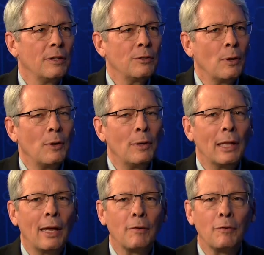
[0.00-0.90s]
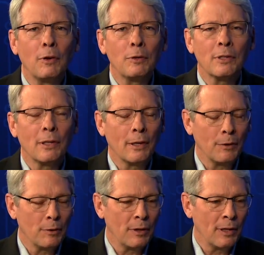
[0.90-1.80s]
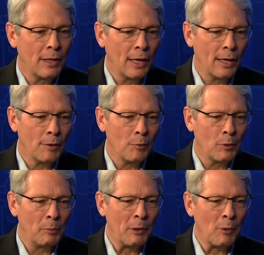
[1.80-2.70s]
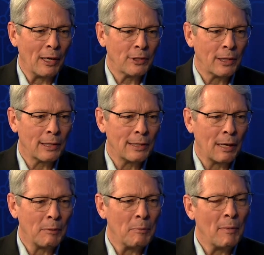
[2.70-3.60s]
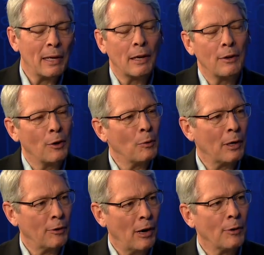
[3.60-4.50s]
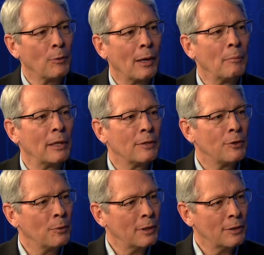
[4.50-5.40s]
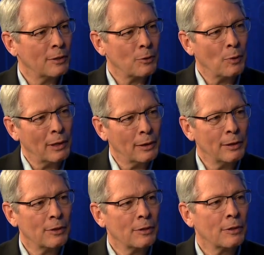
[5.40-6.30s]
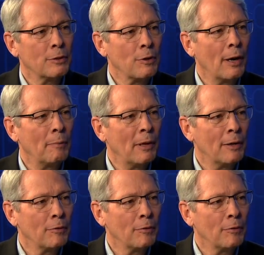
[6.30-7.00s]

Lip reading: I know a lot of folks that will be watching this segment may not know what Crown Web is. You want to just quickly describe that?